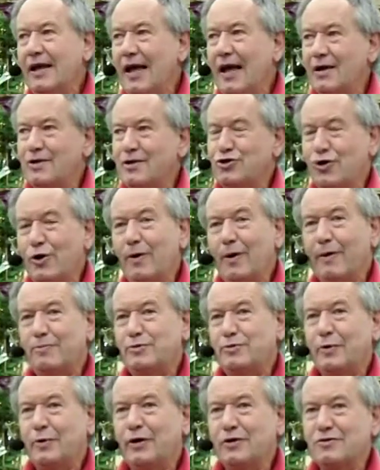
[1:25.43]
And tulips,
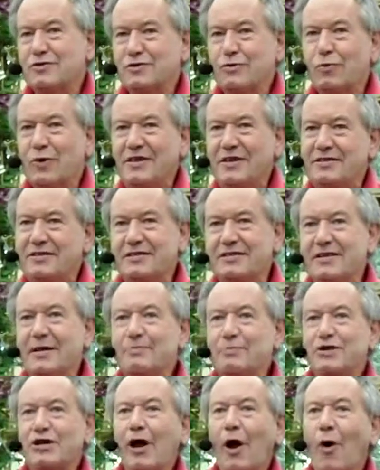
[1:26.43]
because the winter
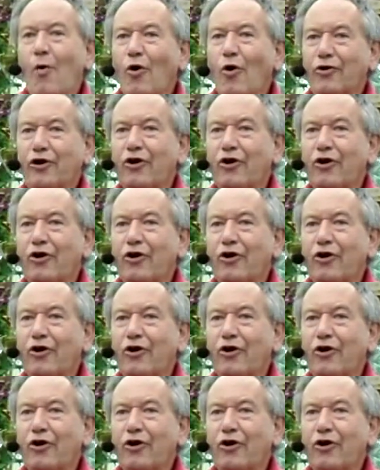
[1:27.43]
seemed to go on